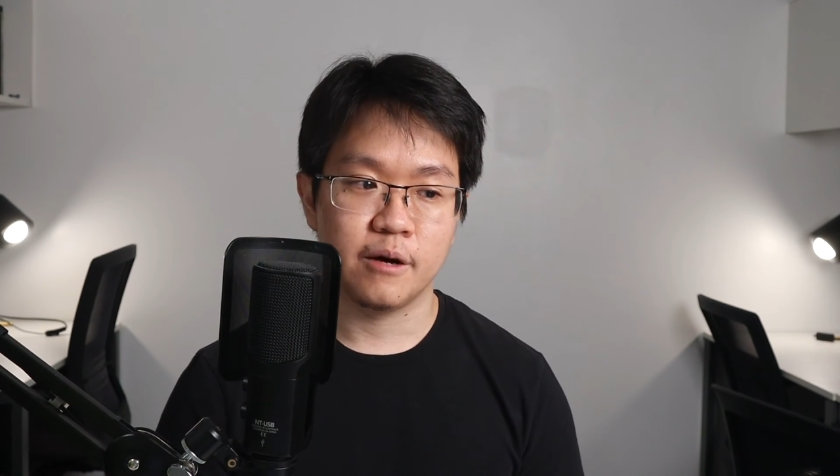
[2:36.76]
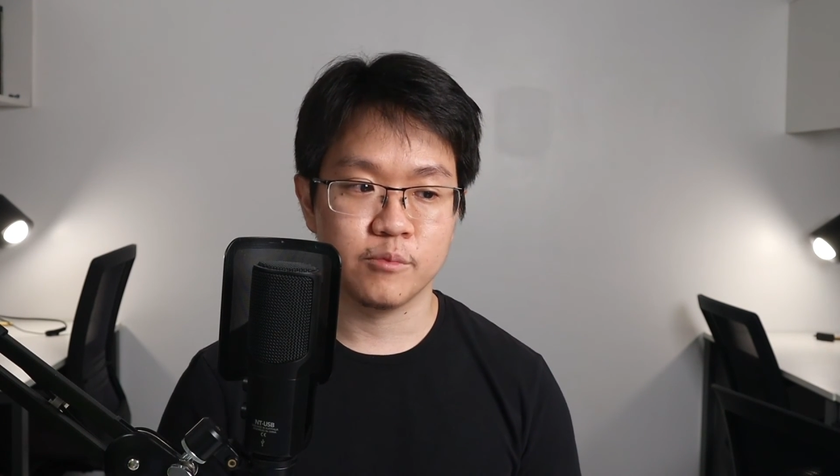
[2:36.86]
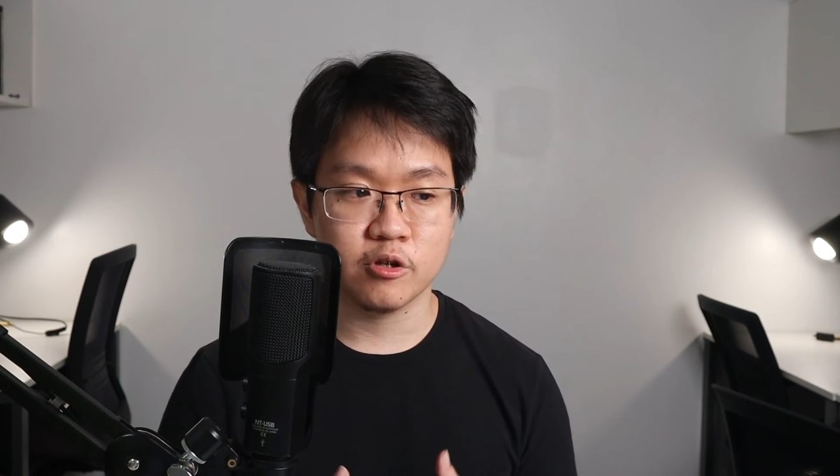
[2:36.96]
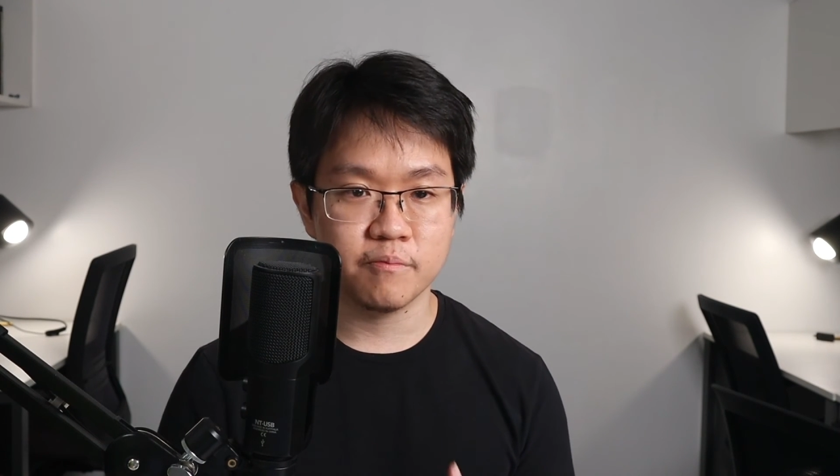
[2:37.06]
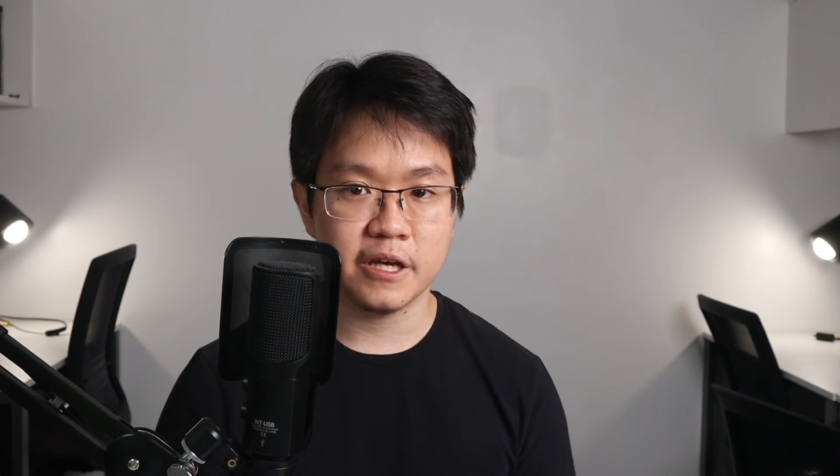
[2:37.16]

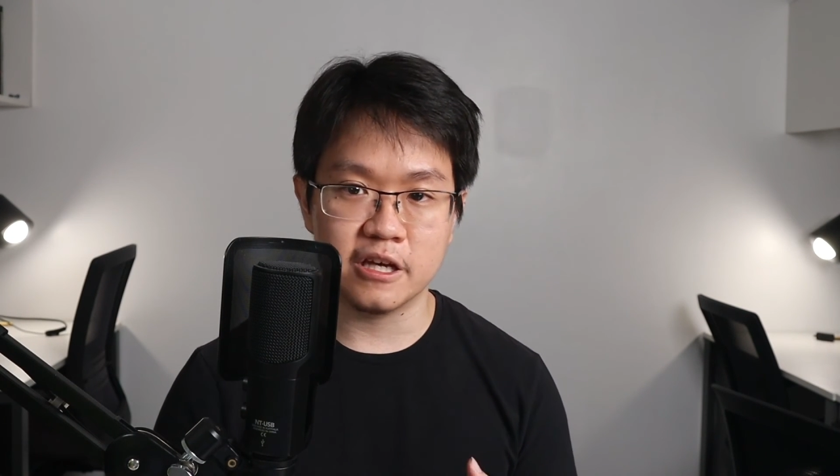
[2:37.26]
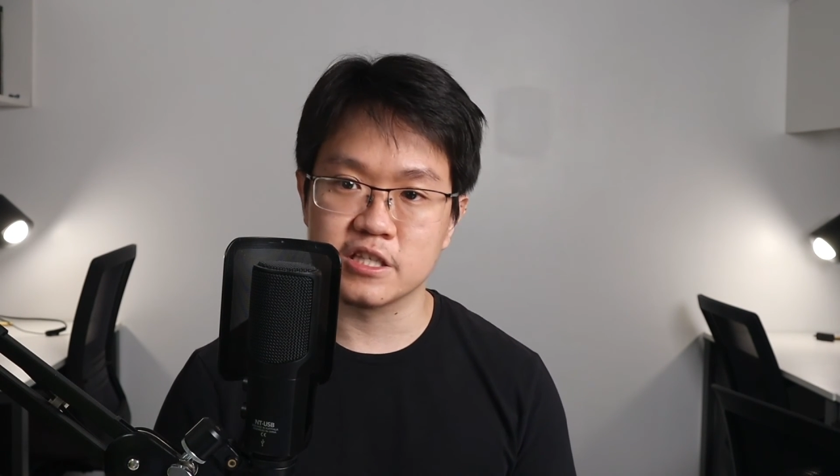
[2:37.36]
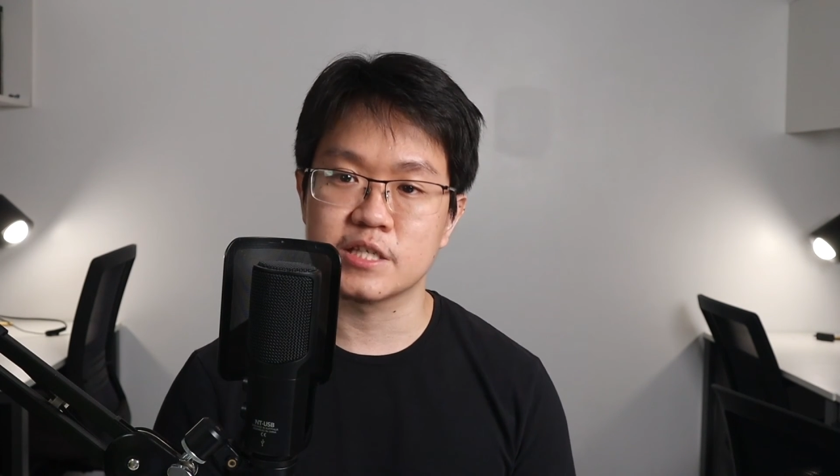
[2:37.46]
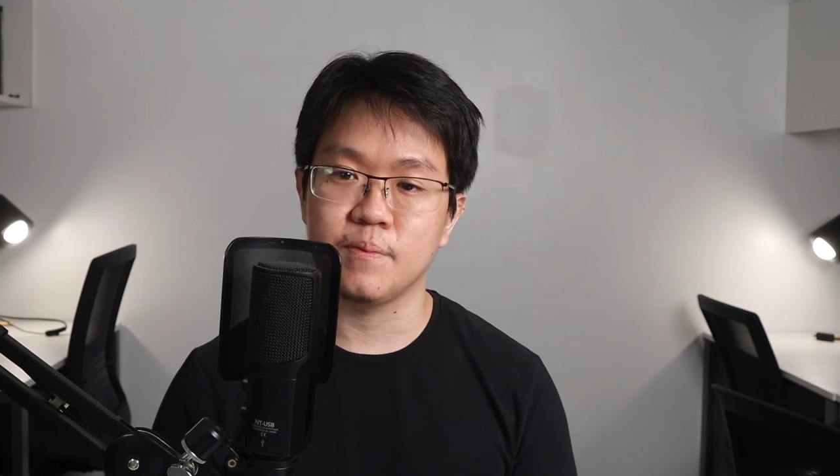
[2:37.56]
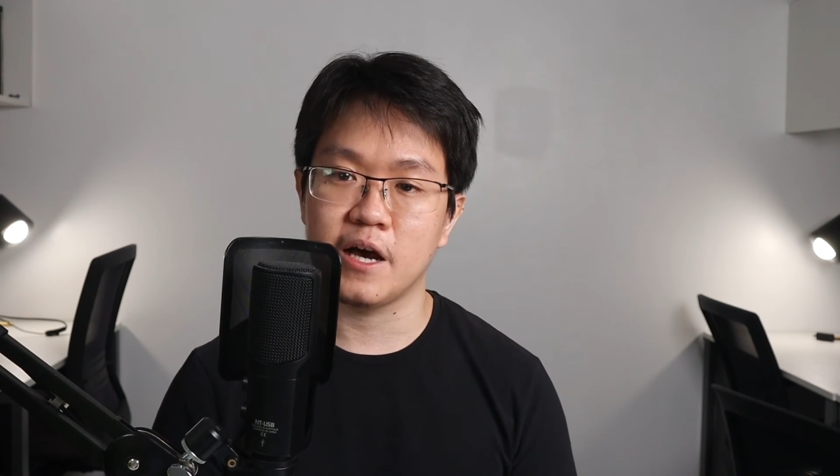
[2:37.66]
um, you'll be
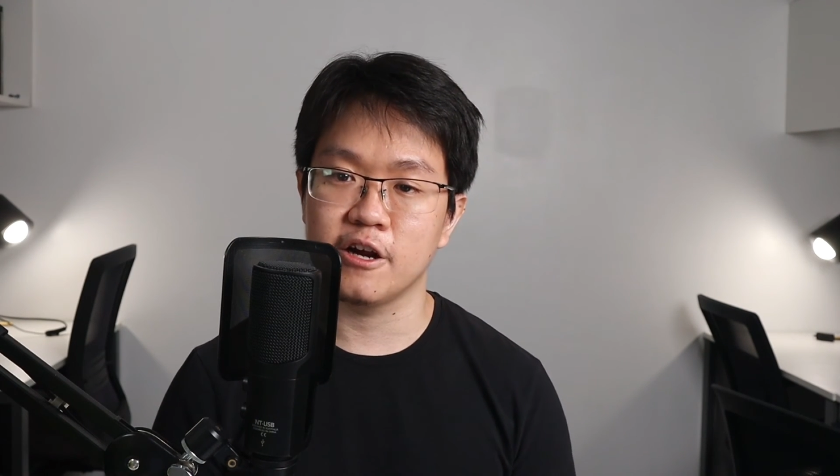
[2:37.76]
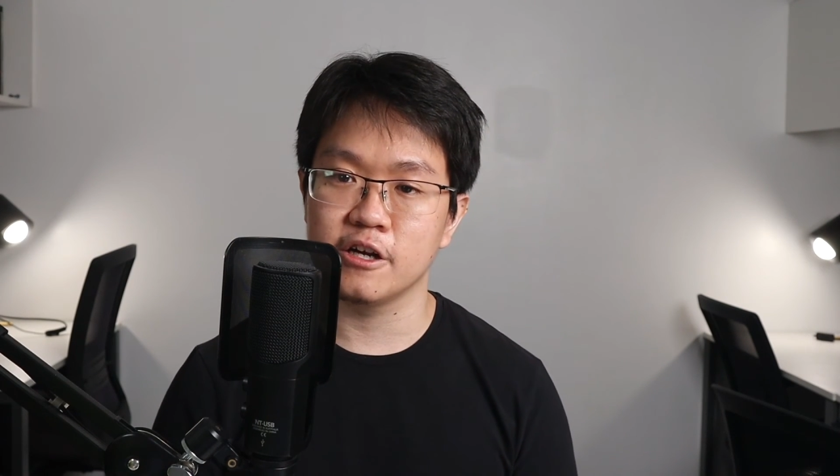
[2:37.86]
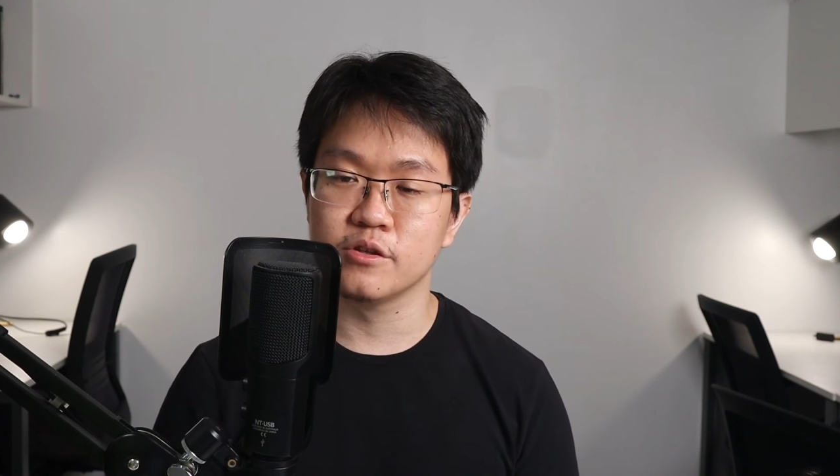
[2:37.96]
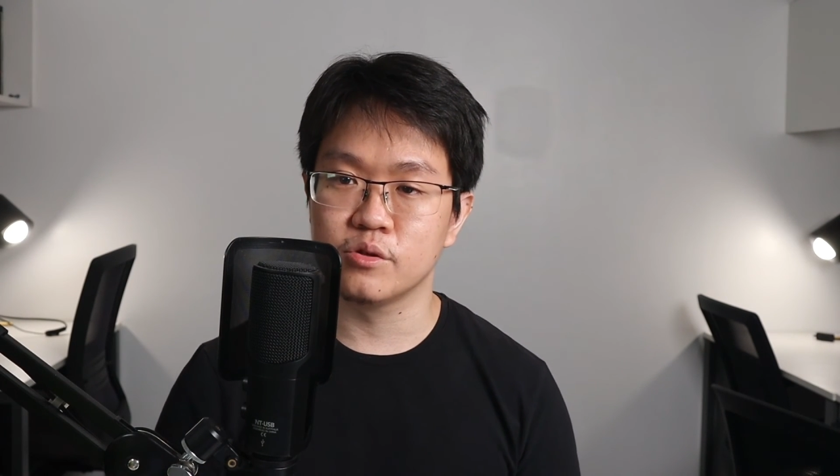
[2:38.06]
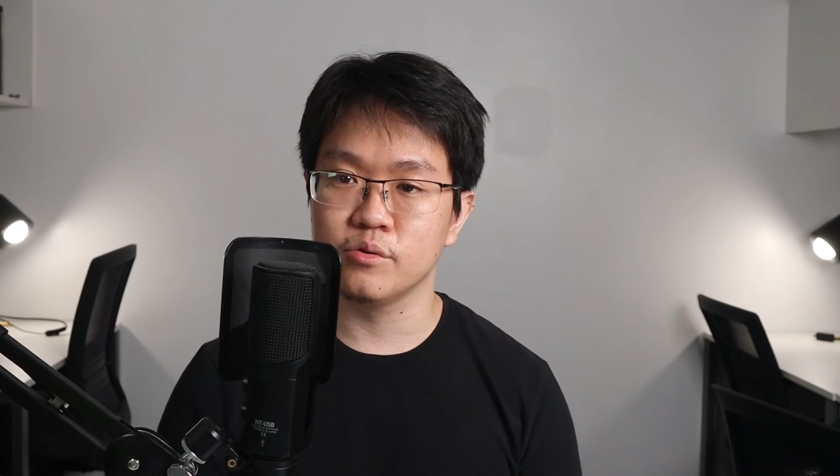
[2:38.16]

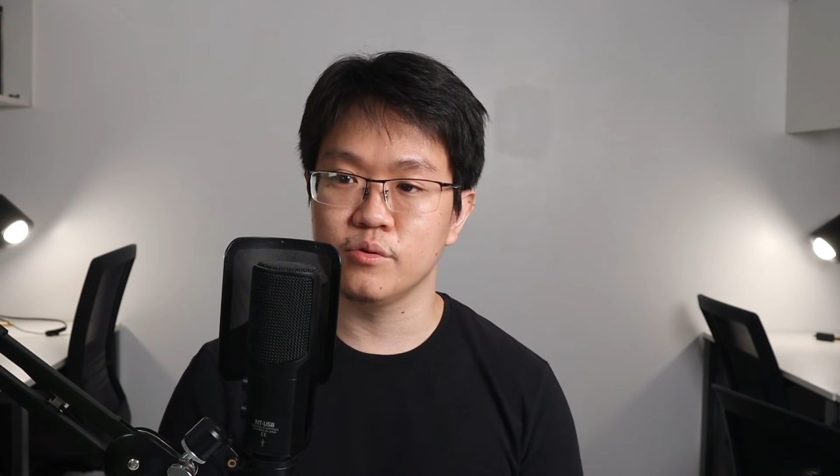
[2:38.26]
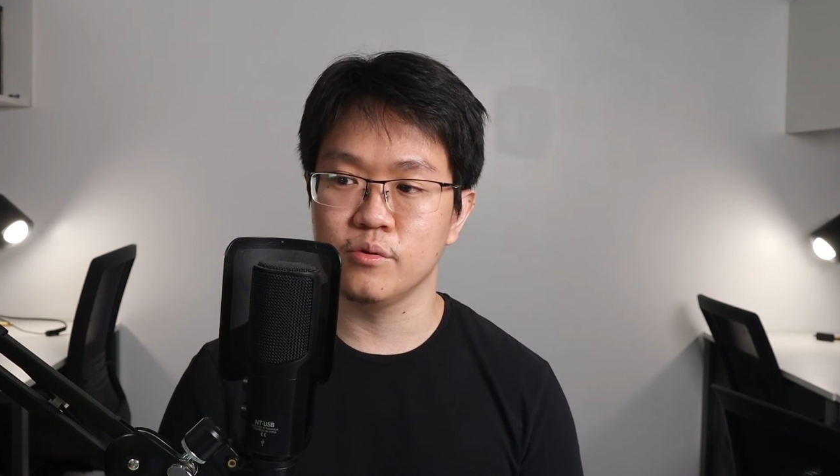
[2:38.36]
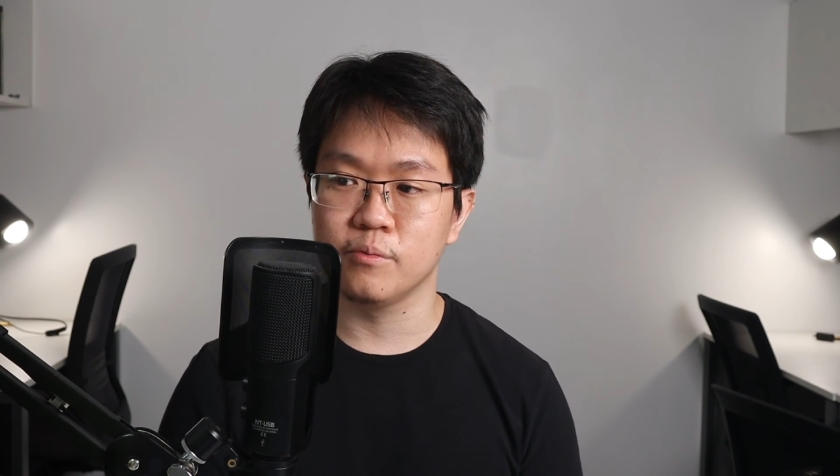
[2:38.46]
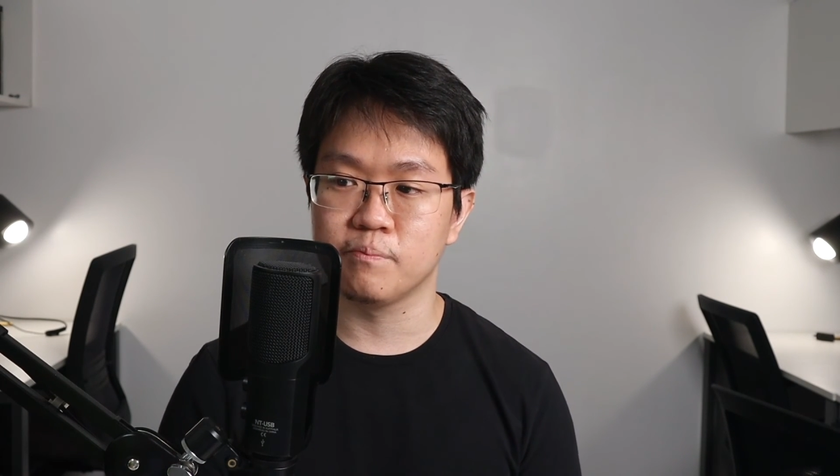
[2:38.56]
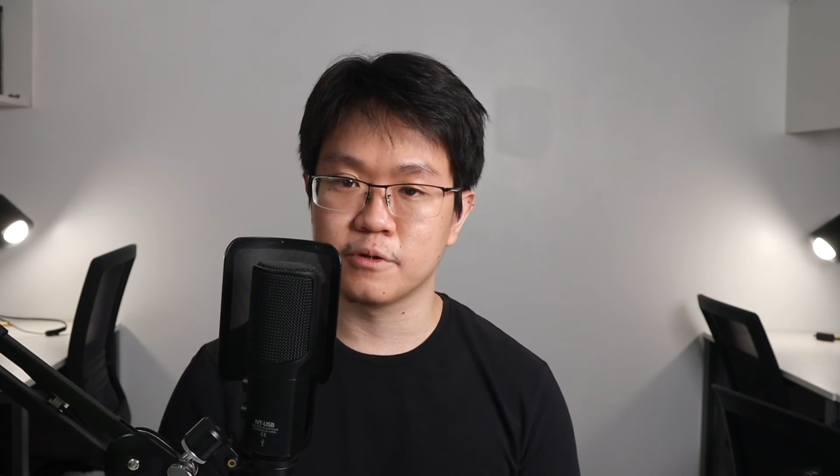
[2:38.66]
inspired to